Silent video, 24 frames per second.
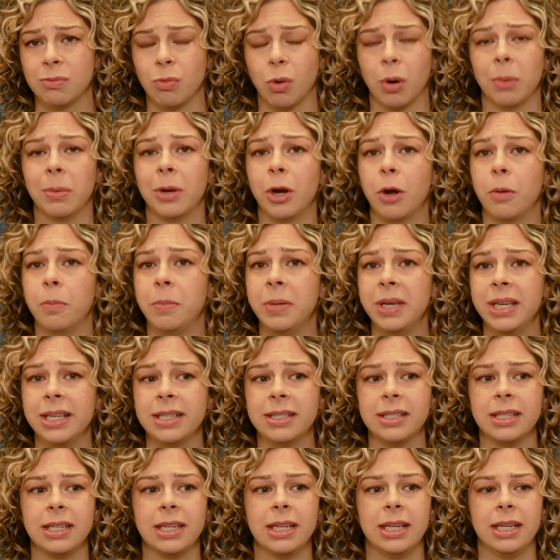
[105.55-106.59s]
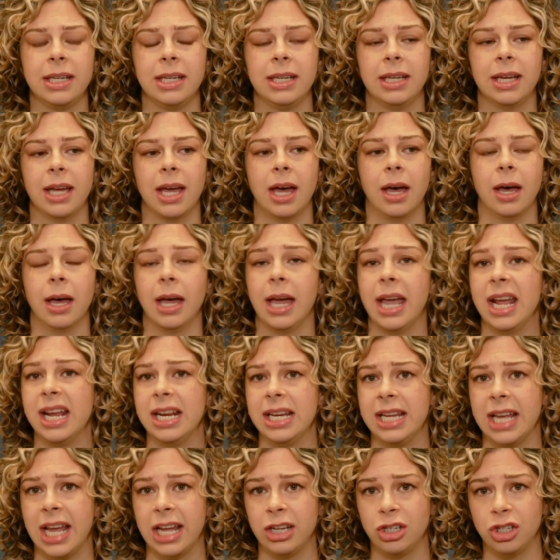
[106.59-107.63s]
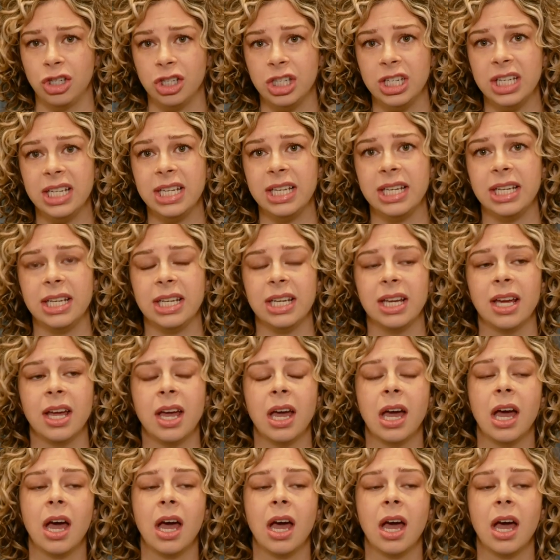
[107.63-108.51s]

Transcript: morbid obesity, ADHD,